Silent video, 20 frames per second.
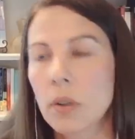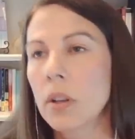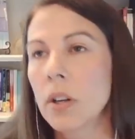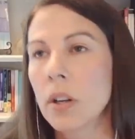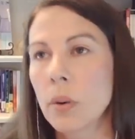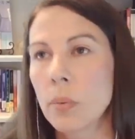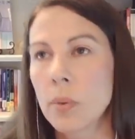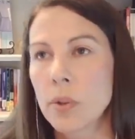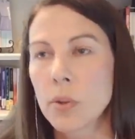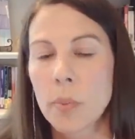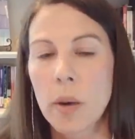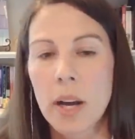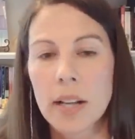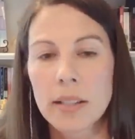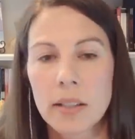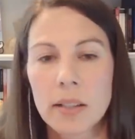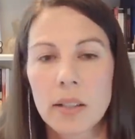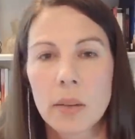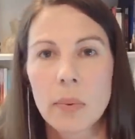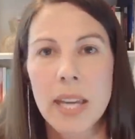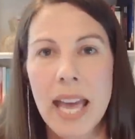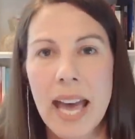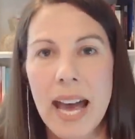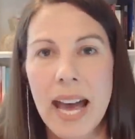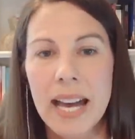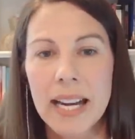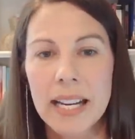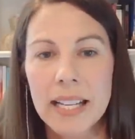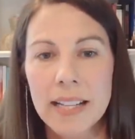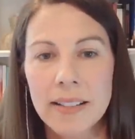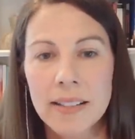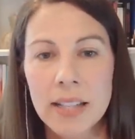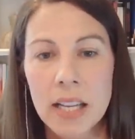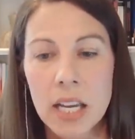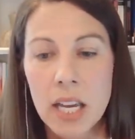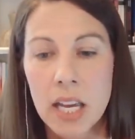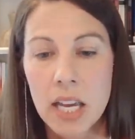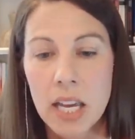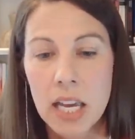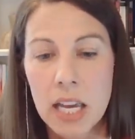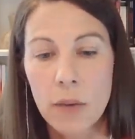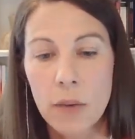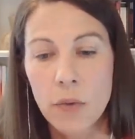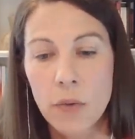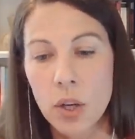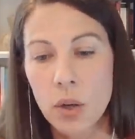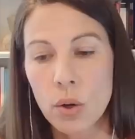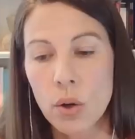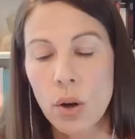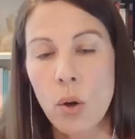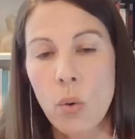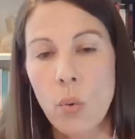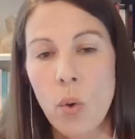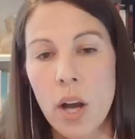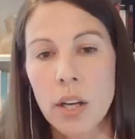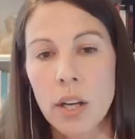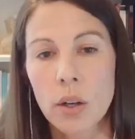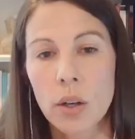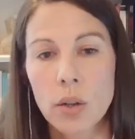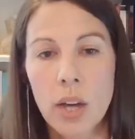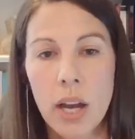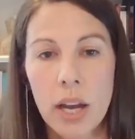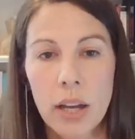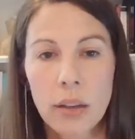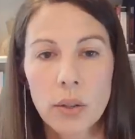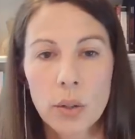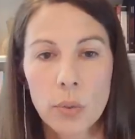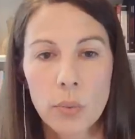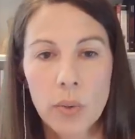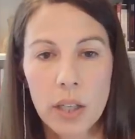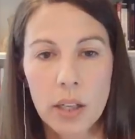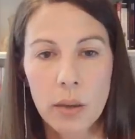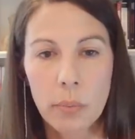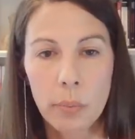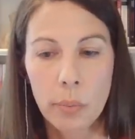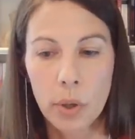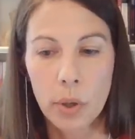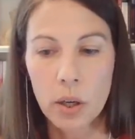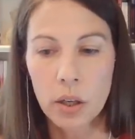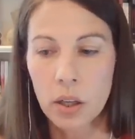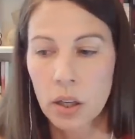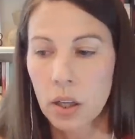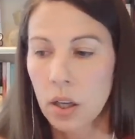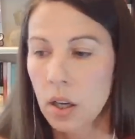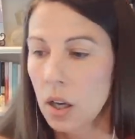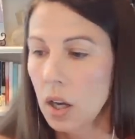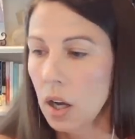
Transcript: you know, responses that we had is, if you don't want your child to read a book,